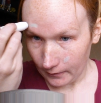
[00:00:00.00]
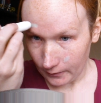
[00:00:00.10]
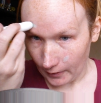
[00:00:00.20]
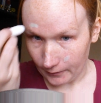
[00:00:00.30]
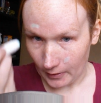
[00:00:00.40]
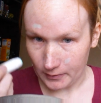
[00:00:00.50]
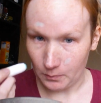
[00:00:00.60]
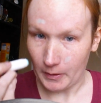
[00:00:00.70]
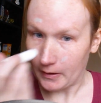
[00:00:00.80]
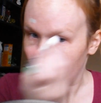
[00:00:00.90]
So I got
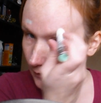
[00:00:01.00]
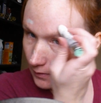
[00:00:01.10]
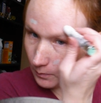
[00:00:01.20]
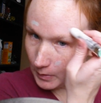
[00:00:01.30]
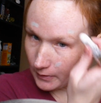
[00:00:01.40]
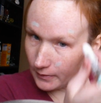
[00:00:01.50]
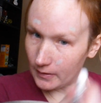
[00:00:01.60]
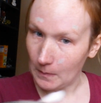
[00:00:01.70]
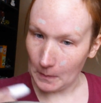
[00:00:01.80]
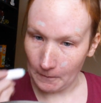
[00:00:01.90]
some redness on my
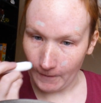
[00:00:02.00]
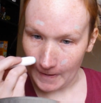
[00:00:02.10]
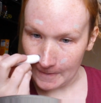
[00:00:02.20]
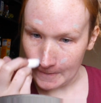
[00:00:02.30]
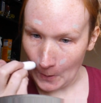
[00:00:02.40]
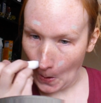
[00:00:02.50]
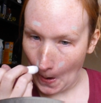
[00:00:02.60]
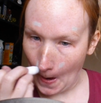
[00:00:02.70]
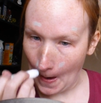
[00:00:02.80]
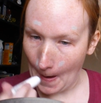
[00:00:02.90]
face,
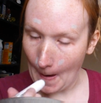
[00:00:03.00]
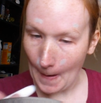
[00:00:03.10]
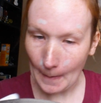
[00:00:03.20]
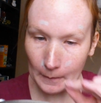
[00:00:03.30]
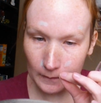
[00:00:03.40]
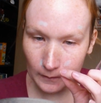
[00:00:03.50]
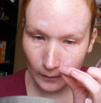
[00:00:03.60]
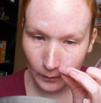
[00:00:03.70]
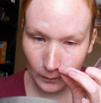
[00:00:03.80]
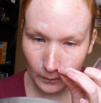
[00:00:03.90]

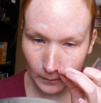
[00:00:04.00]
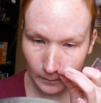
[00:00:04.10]
so